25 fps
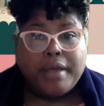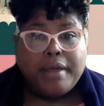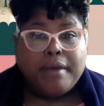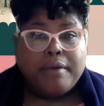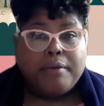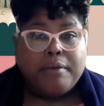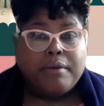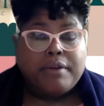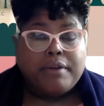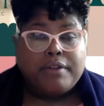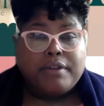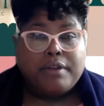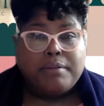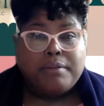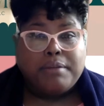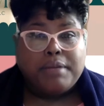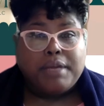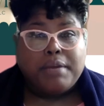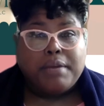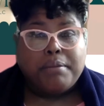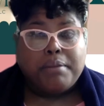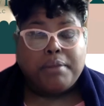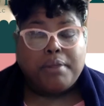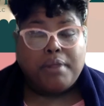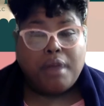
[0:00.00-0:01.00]
whether it be a
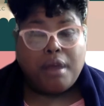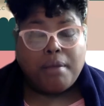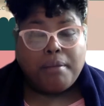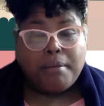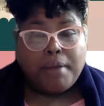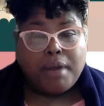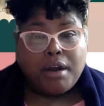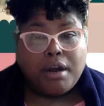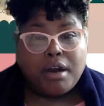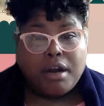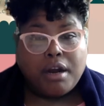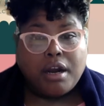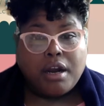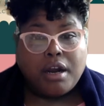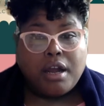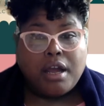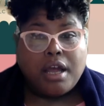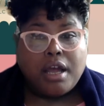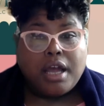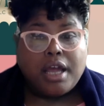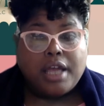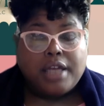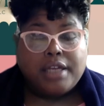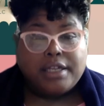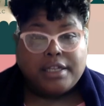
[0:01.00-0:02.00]
plumber,
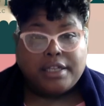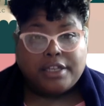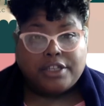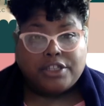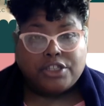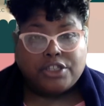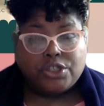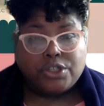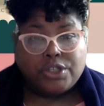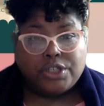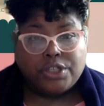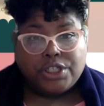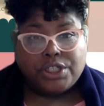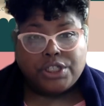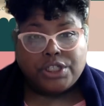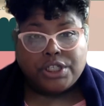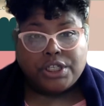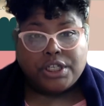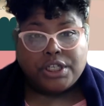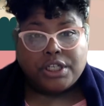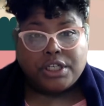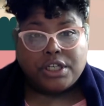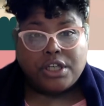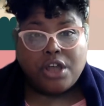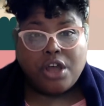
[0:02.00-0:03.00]
an
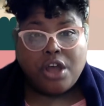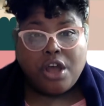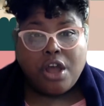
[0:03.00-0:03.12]
electrician,